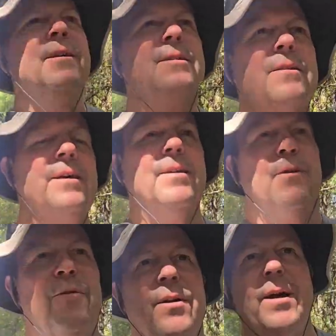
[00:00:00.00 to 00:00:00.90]
So then
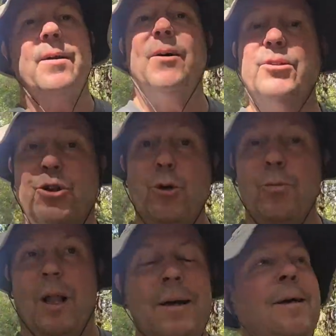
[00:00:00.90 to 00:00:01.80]
I found out about
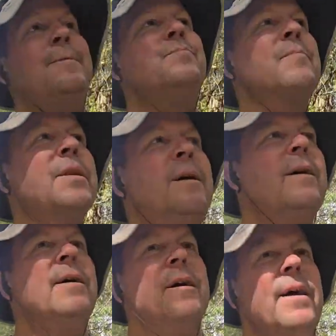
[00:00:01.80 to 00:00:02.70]
Joomla,
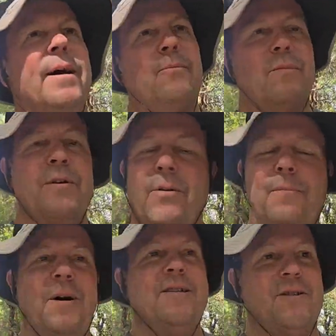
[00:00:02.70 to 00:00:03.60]
and you know,
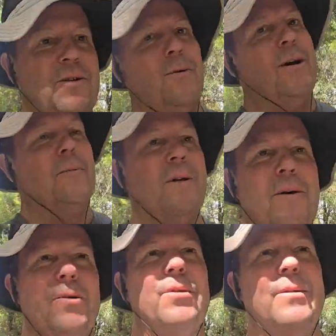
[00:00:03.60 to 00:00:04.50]
I still want to play
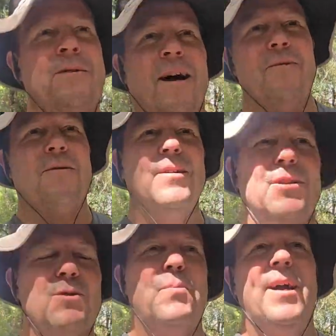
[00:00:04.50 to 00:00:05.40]
with it.
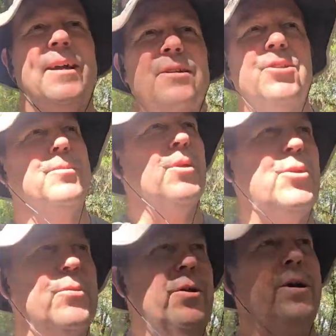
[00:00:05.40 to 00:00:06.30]
This was back in Joomla
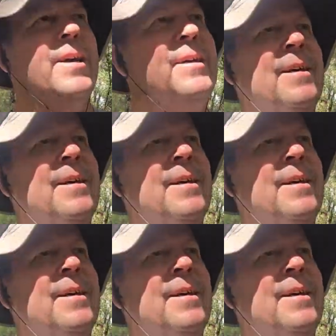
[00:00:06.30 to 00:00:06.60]
3.